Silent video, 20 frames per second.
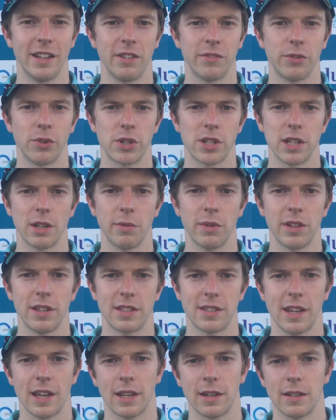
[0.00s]
Unfortunately, with the
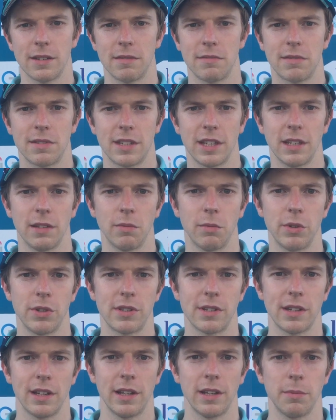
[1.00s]
second stint
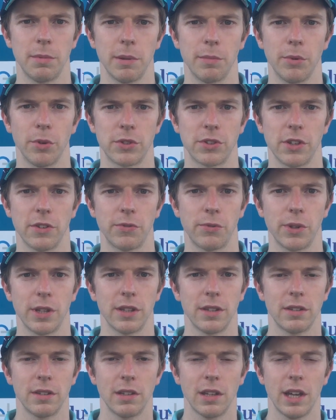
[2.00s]
was a little bit more tough with
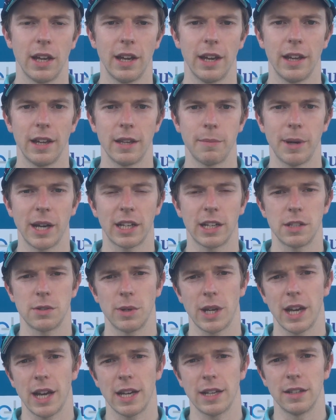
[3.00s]
the package
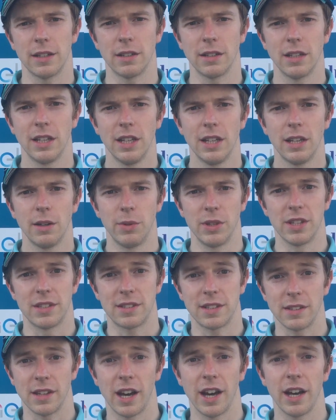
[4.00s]
we had, and
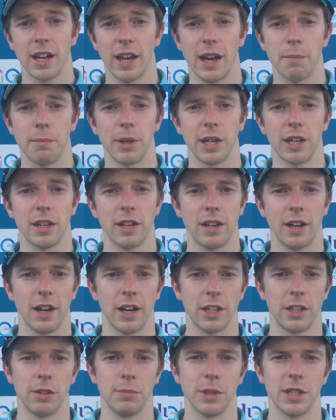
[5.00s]
with the high ambient and high
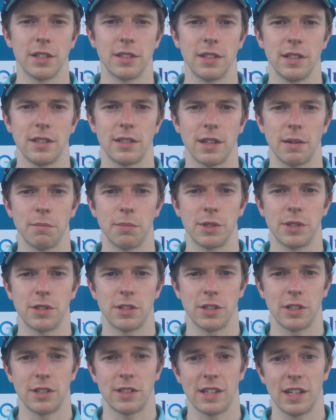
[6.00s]
humidity
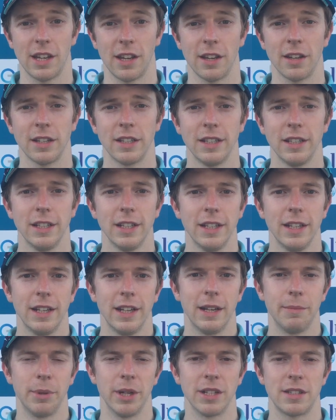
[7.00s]
temperatures here.
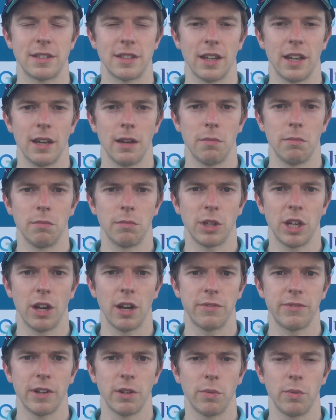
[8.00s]
But
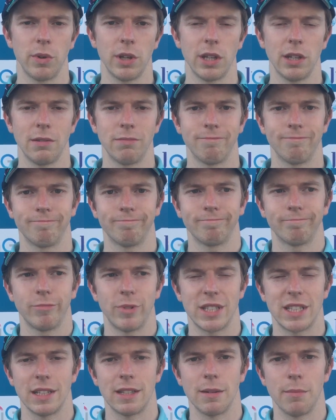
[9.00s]
I felt we
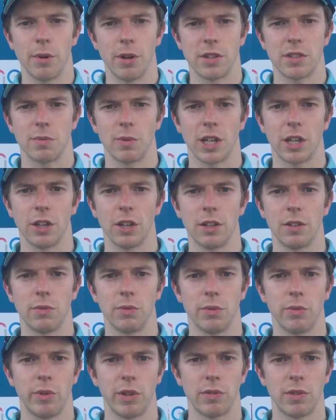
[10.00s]
did the most we could
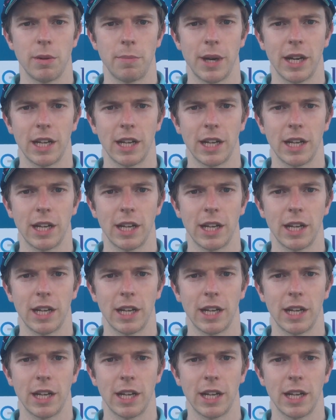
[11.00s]
with the